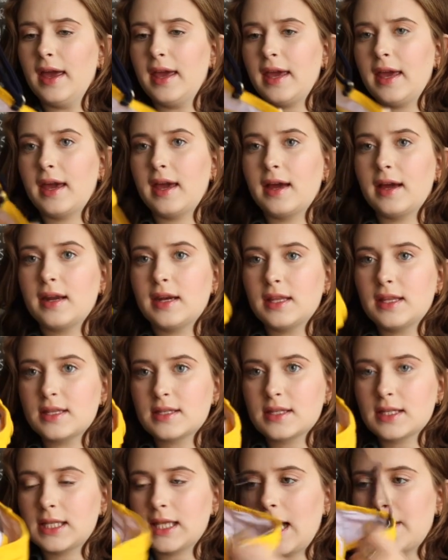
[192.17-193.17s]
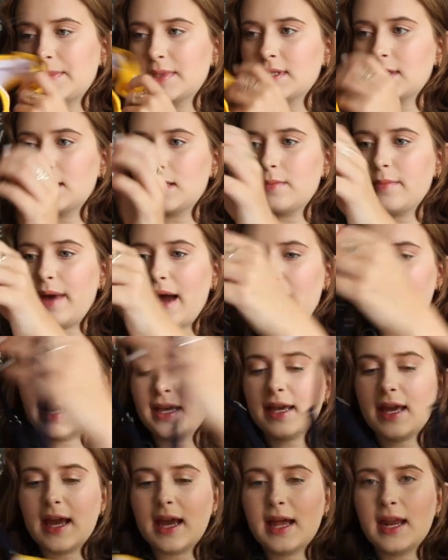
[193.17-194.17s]
And this claps in the back
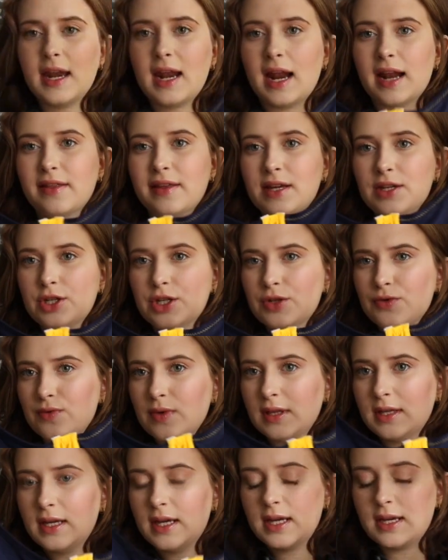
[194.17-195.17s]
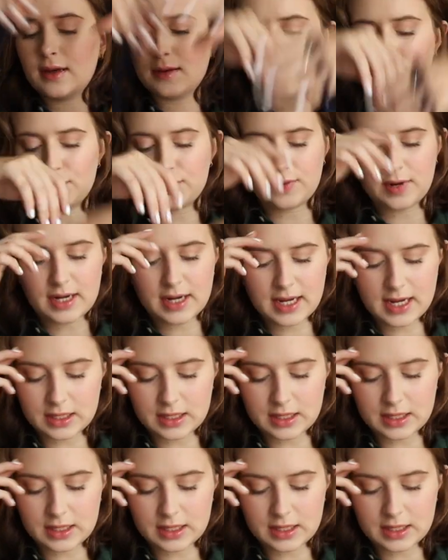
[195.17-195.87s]
again, and I think it's just really pretty.